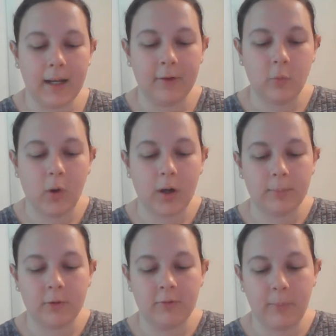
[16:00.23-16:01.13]
in its
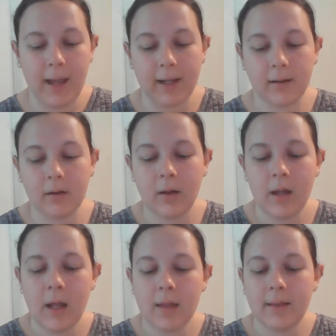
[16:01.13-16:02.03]
waterproof bag.
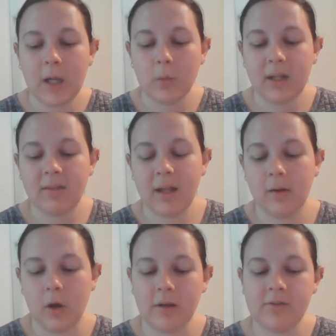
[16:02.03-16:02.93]
The only thing
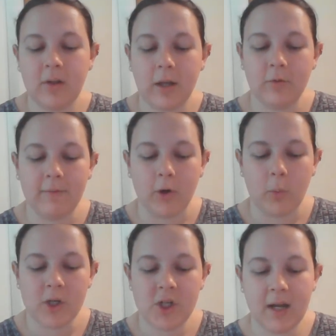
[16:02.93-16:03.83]
lost to the river
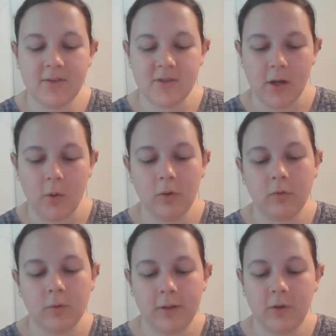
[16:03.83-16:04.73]
was Shay's note,
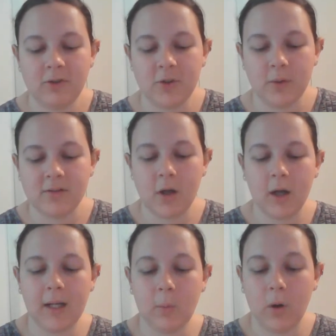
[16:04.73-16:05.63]
reduced to a
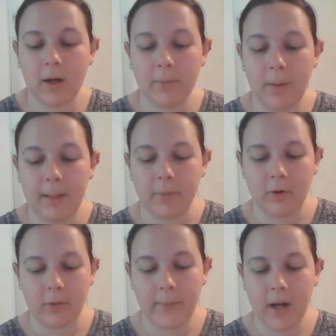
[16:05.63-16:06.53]
soggy wad of paper in
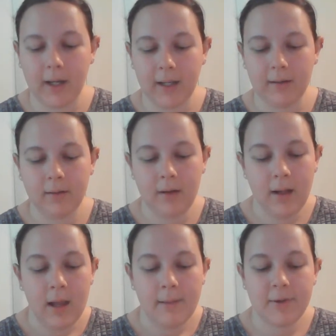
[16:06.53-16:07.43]
her pocket.
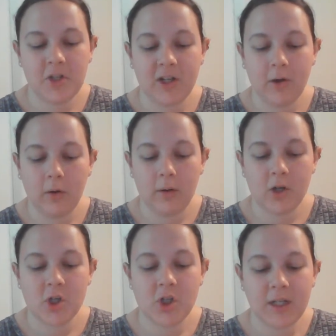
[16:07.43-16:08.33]
But
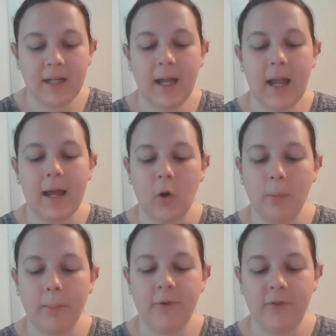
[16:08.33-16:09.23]
she had
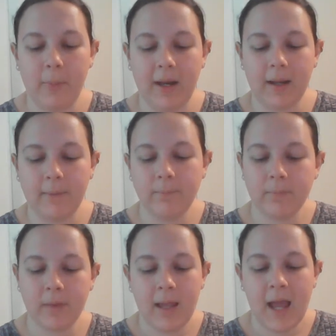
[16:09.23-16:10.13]
almost made it.
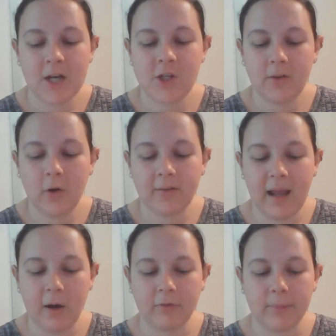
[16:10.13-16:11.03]
As she looked
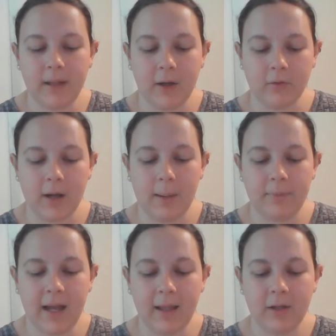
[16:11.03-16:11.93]
out from the hilltop,
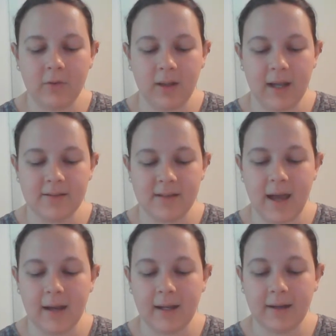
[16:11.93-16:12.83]
Tallie realized
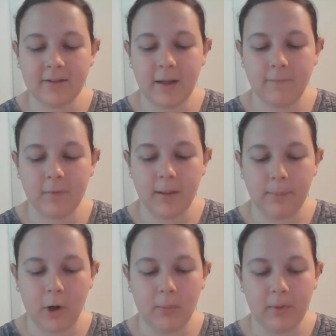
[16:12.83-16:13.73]
that, except for the
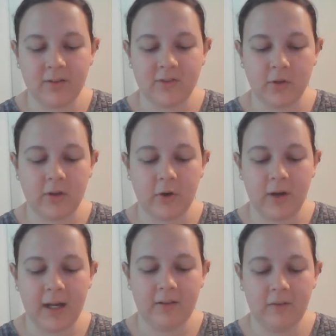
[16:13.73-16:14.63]
burn blisters on her
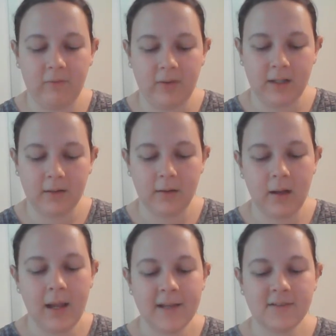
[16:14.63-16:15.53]
hands and feet,
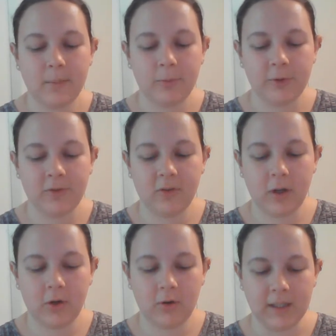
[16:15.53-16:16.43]
some bruises
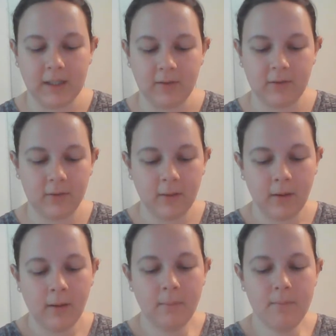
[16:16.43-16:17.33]
on her knees,
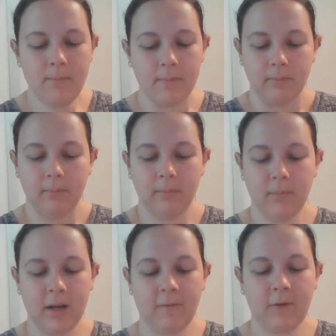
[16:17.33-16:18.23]

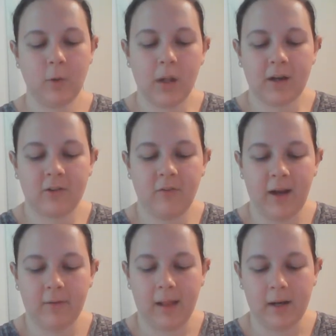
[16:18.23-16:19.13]
and a few locks of
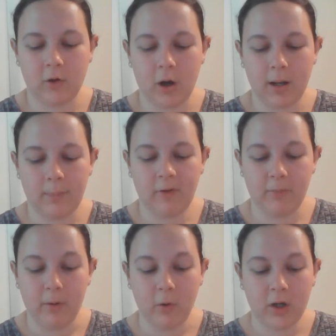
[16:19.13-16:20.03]
hair that had gone up in
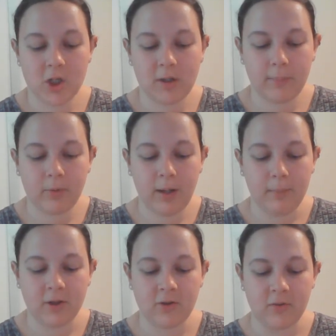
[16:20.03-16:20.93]
smoke, she had pretty
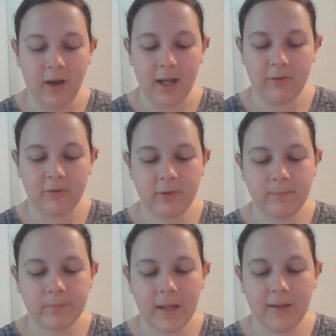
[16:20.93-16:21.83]
much survived.
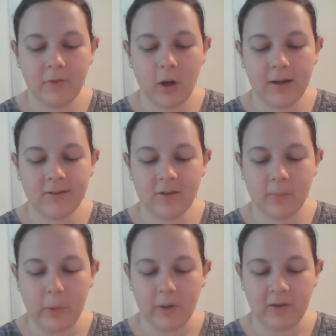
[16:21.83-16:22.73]
As long as the
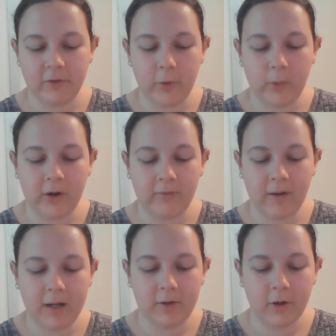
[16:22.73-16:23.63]
Smokies knew where to
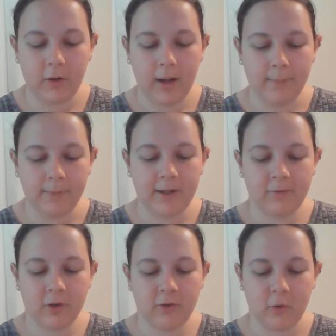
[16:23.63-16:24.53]
find her, and believed
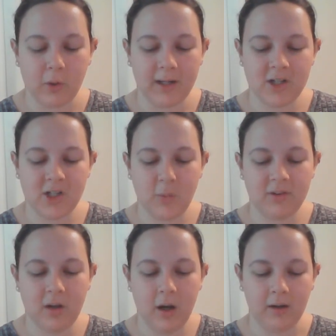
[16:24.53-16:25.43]
her story that she was
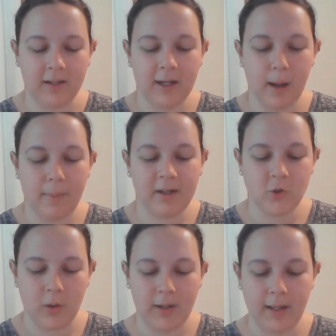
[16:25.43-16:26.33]
an ugly coming to
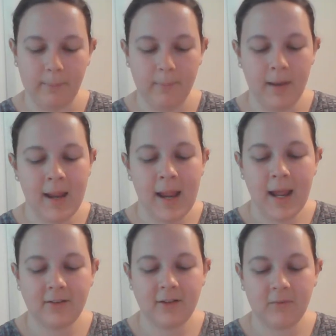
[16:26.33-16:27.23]
join them,
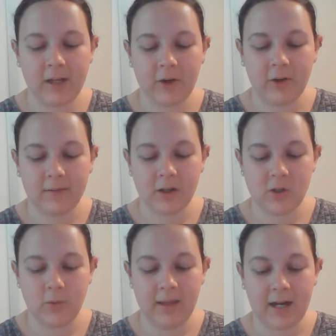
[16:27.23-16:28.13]
and didn't figure out that she
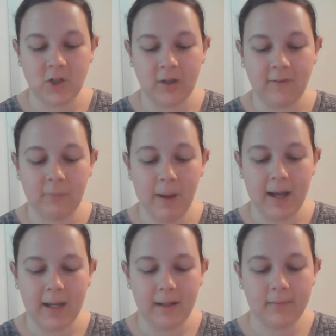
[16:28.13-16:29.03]
was actually a
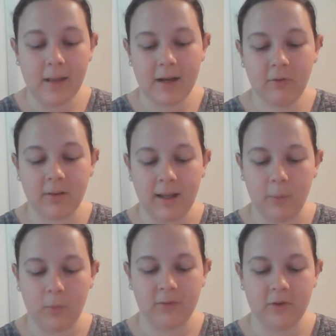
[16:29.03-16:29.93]
spy, then everything
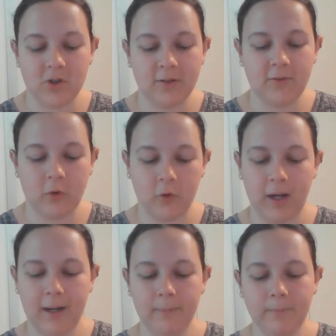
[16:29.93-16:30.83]
was just
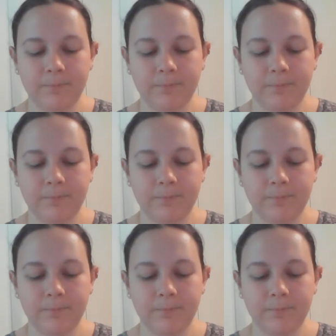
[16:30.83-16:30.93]
great.